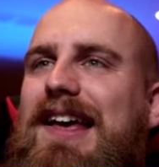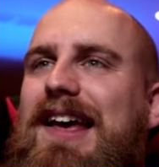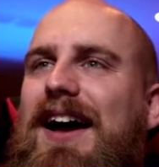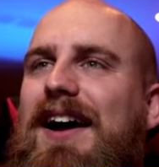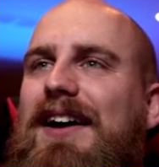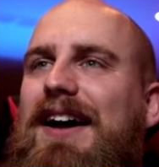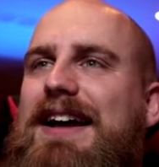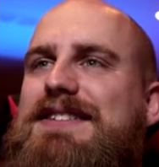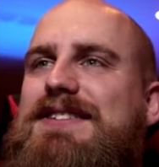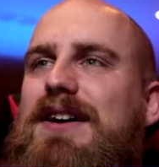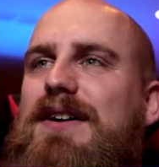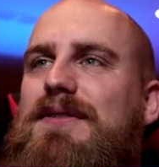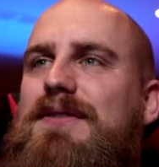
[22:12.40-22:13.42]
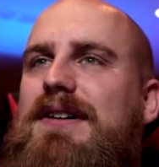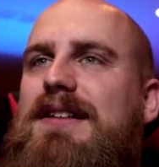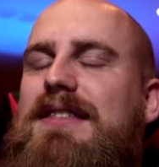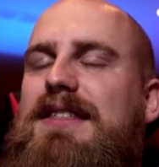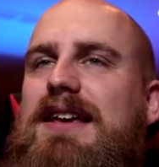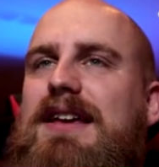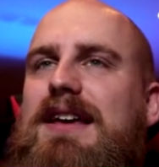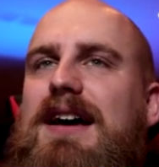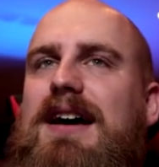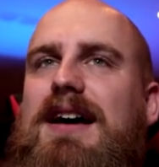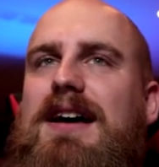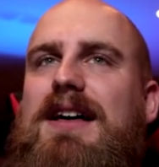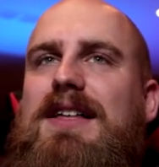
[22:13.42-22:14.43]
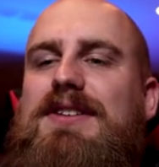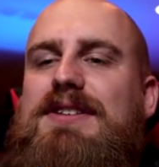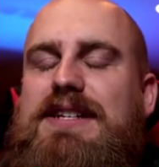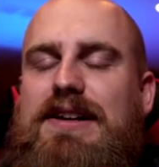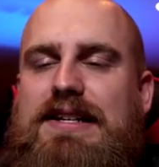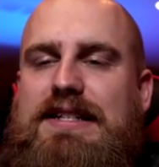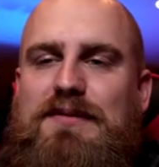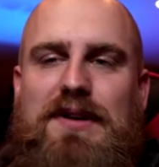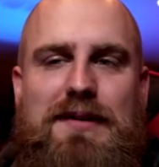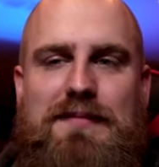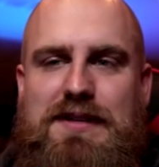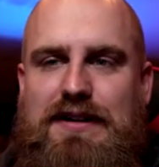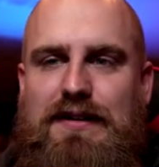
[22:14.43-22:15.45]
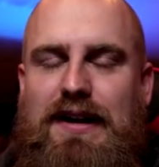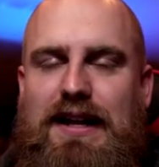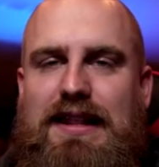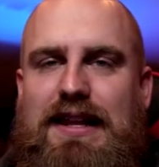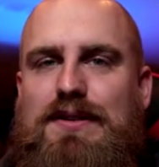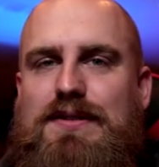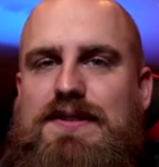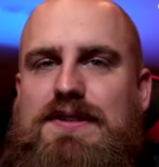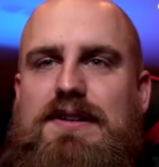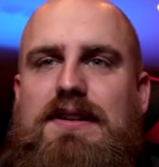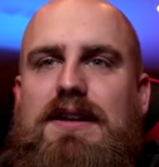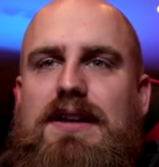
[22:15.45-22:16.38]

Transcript: all right, so the uh, the series that we're going to be doing those,